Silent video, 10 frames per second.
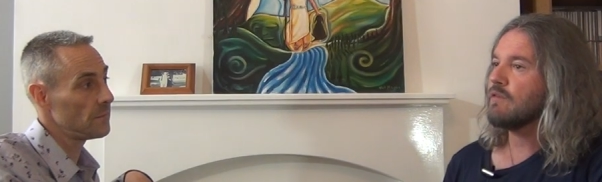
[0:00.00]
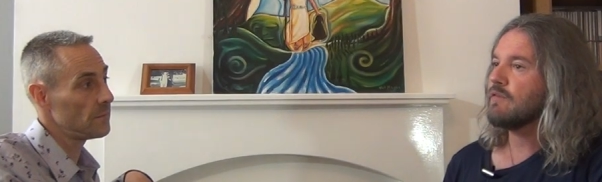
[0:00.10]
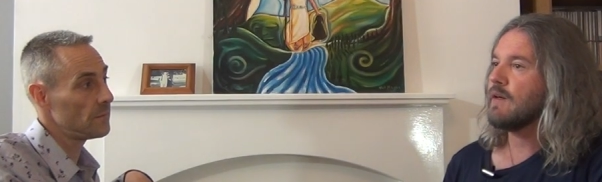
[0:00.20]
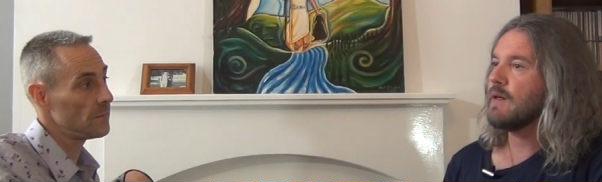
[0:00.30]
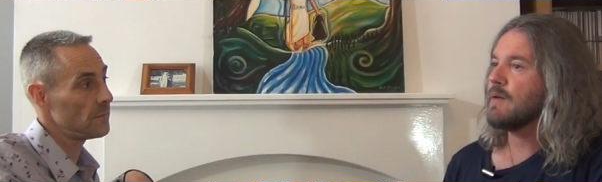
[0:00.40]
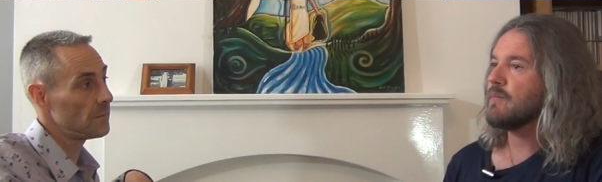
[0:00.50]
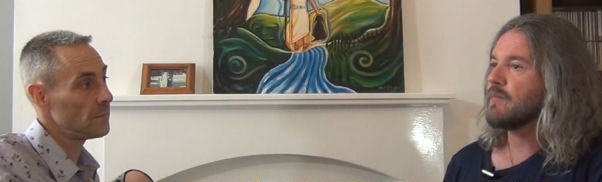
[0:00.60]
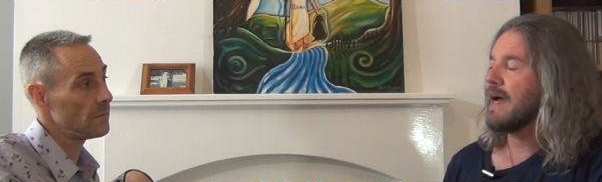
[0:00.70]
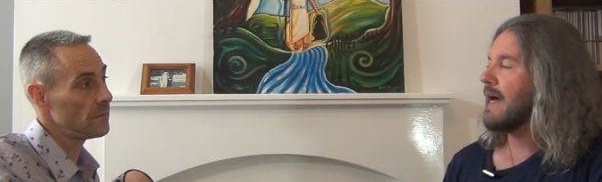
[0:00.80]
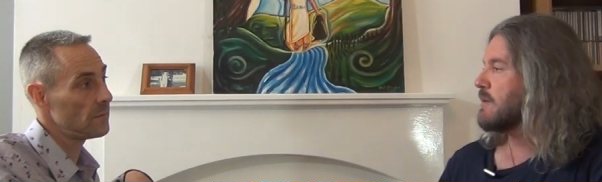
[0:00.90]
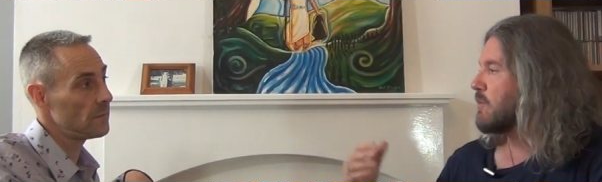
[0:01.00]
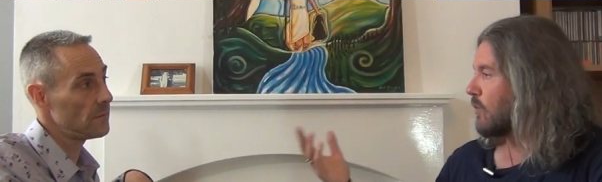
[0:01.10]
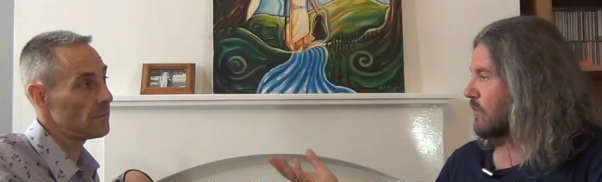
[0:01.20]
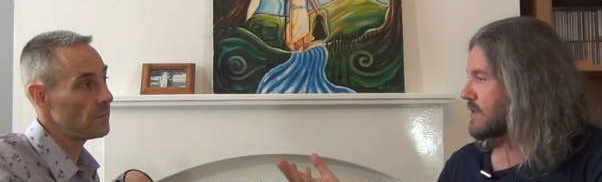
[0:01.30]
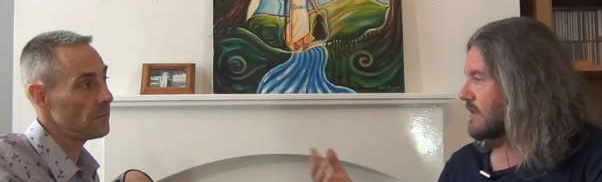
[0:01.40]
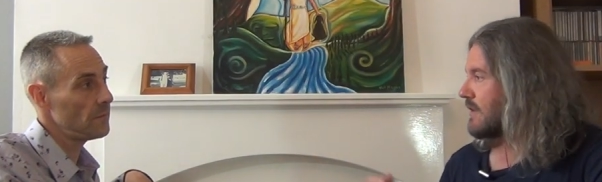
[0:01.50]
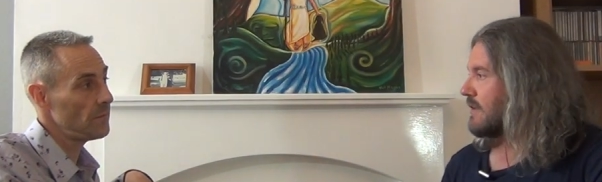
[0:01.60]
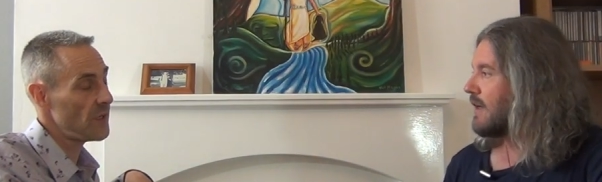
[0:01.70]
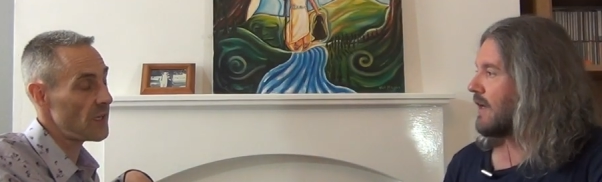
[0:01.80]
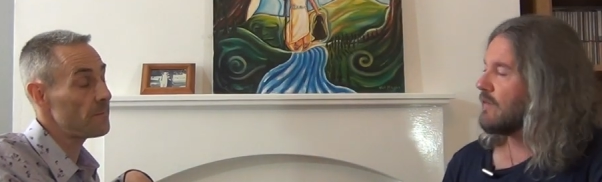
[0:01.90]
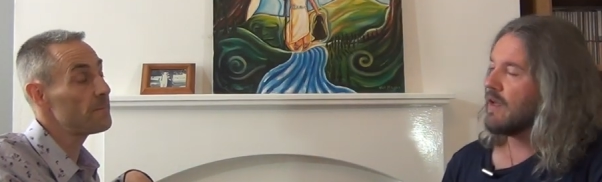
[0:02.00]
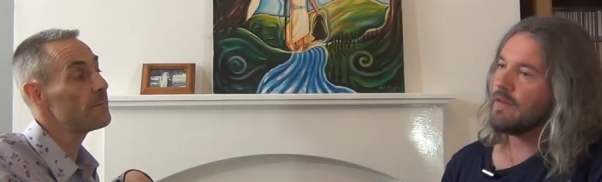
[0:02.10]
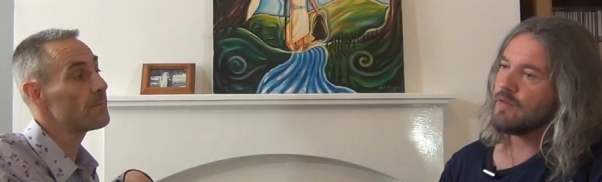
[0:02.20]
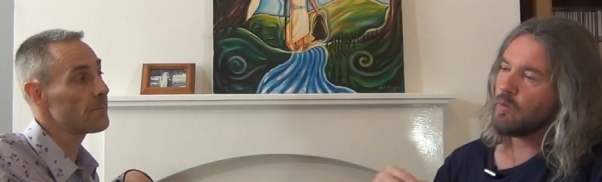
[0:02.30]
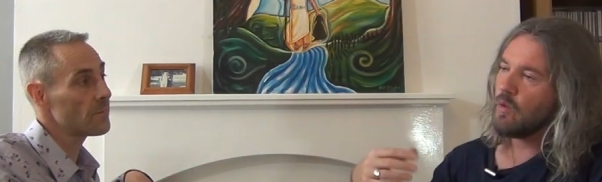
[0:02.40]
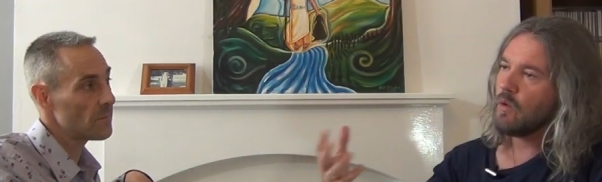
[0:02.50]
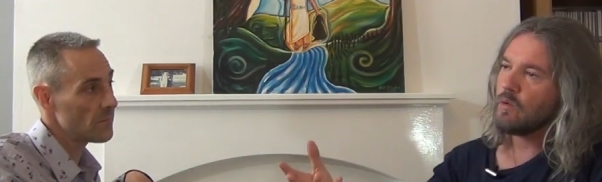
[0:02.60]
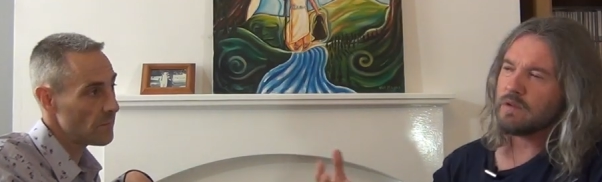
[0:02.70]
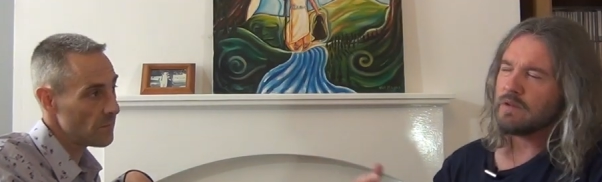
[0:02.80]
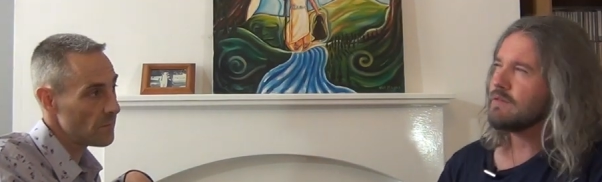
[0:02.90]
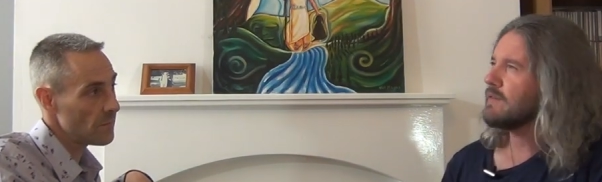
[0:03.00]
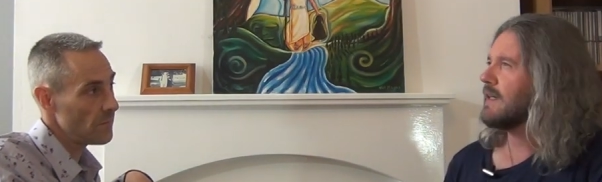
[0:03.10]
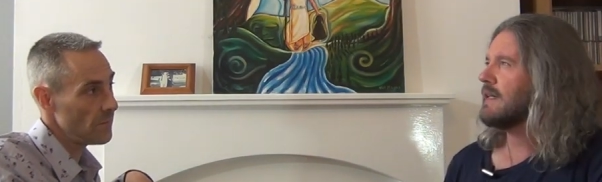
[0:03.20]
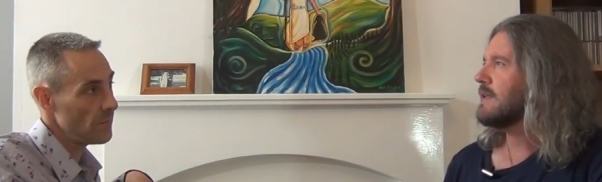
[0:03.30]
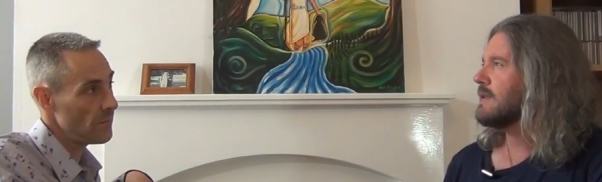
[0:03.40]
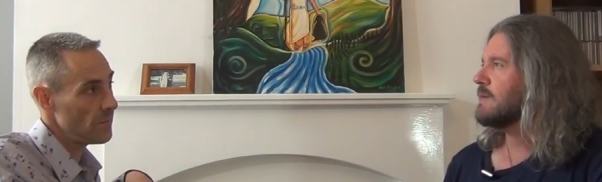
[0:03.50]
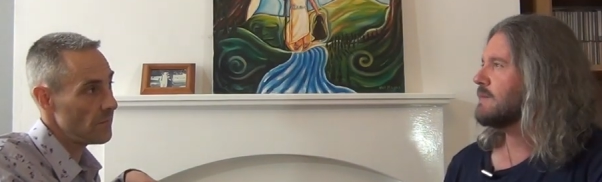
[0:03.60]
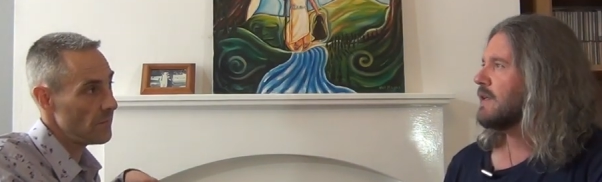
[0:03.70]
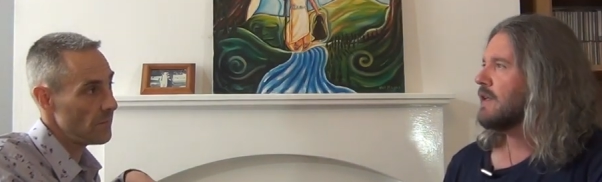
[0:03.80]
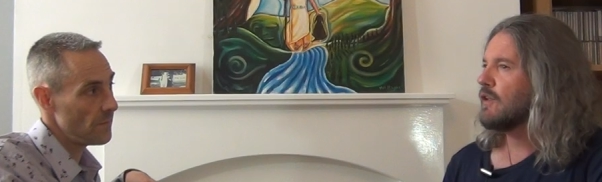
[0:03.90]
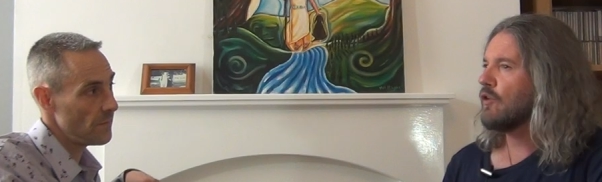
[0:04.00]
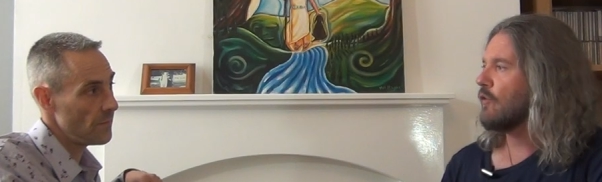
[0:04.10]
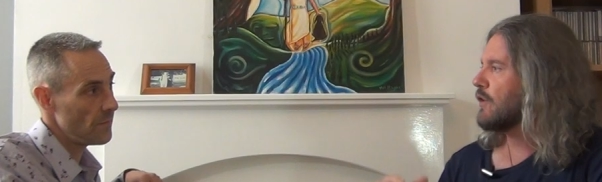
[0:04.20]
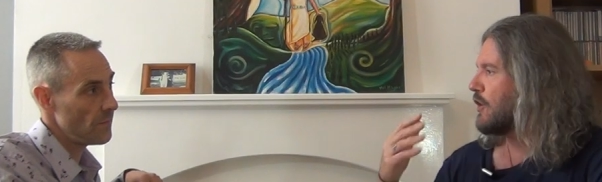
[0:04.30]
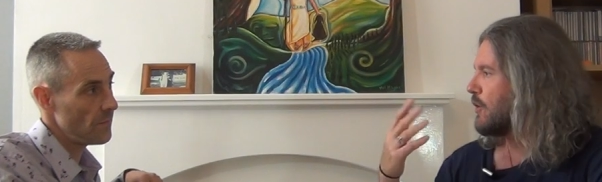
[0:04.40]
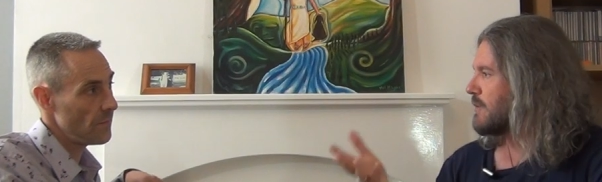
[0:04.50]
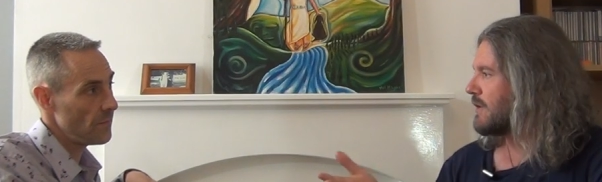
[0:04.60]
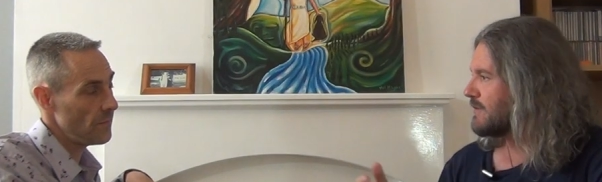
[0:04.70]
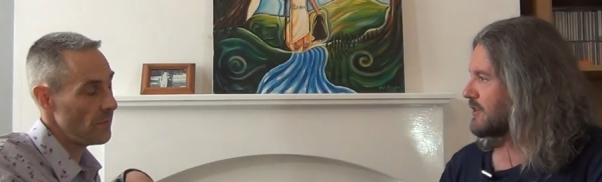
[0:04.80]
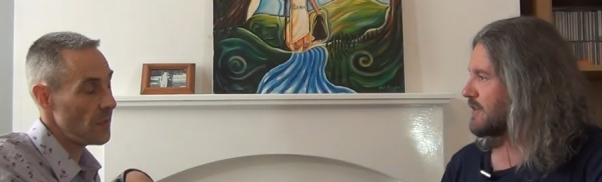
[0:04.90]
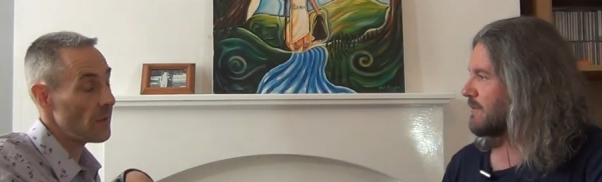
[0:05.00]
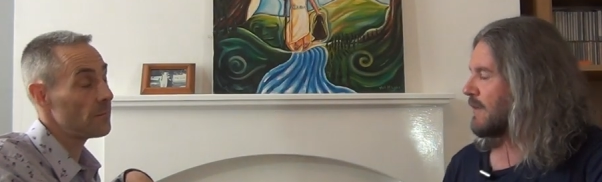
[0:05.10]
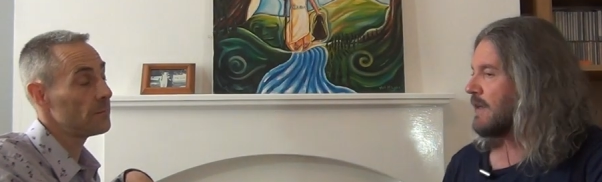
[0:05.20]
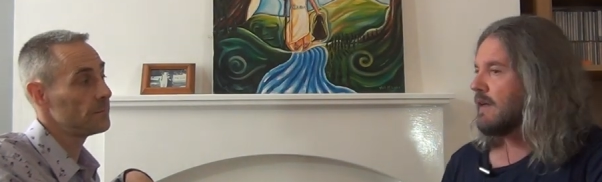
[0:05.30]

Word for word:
Speaker 1: of um, animals yeah. and the world of um, non-humans. Yeah.